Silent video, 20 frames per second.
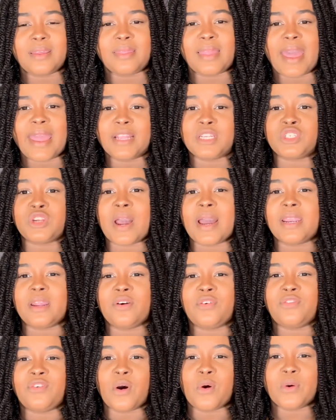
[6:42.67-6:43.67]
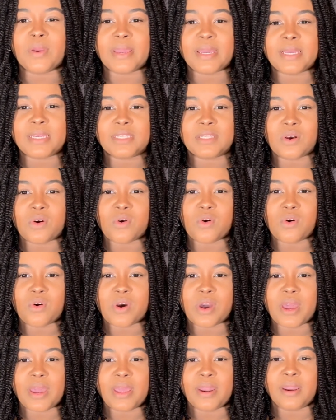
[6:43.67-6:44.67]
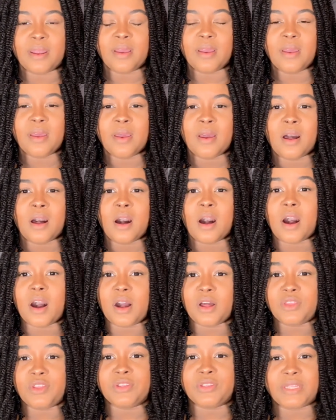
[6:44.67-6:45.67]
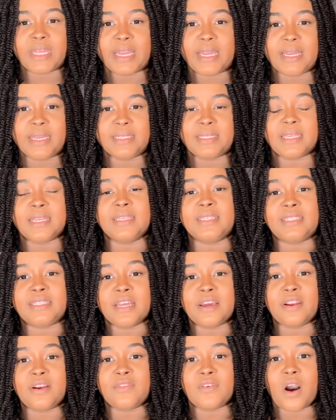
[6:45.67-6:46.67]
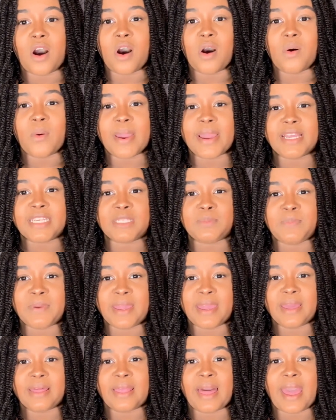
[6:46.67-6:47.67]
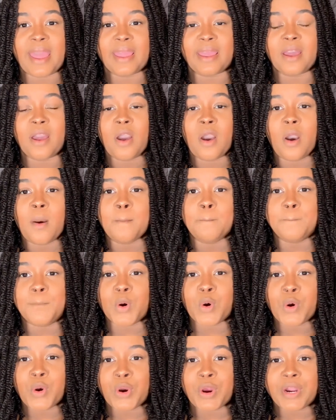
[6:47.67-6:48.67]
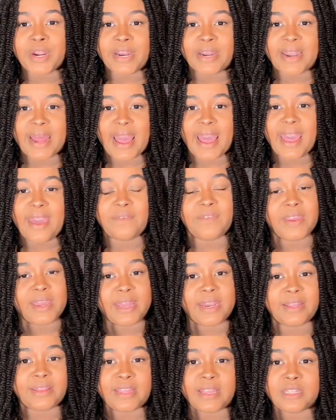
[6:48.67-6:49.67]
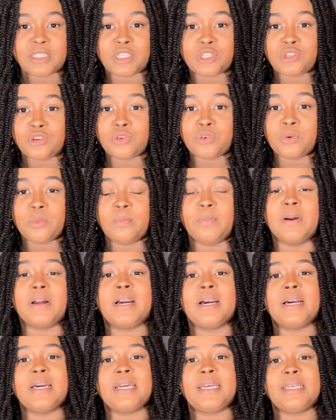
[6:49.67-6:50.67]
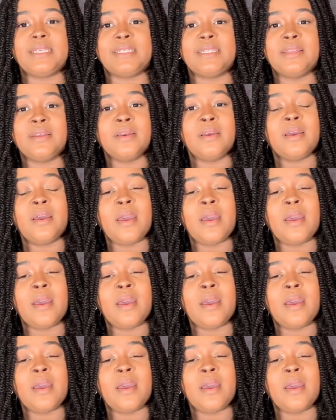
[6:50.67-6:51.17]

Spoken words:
like, try to focus on other things instead of always being, like, bored and not having anything to do, because